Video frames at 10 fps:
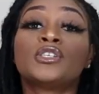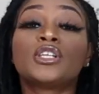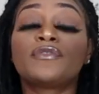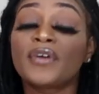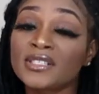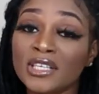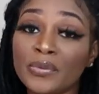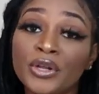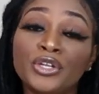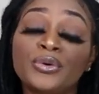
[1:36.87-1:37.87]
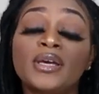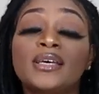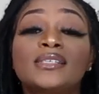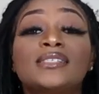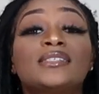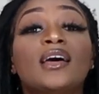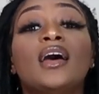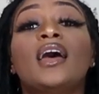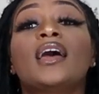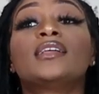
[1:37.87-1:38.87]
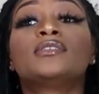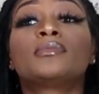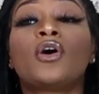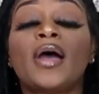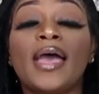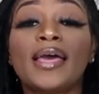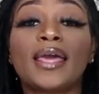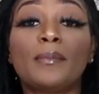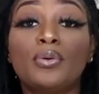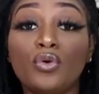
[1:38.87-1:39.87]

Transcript: So the first thing you want to do is go ahead and